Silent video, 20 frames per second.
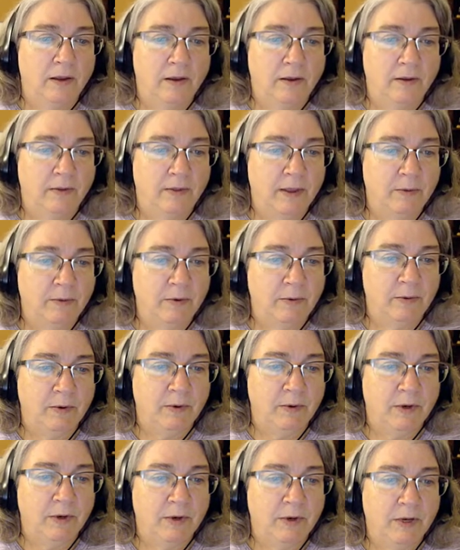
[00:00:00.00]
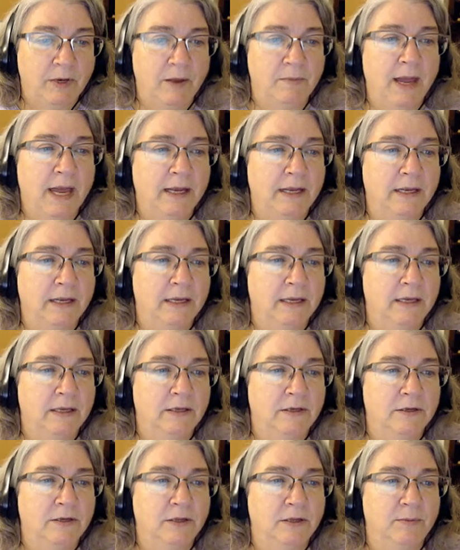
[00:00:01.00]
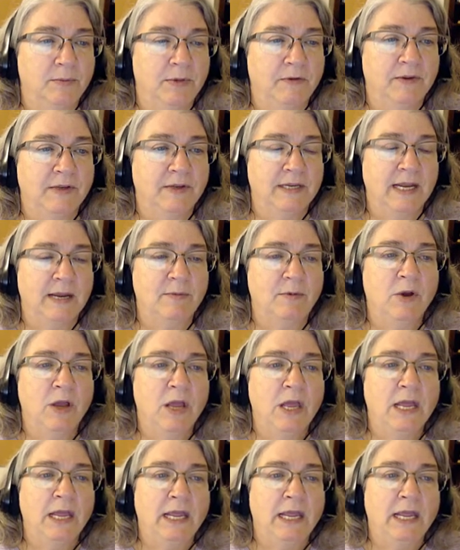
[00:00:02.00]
Then we would come back to the pivot table.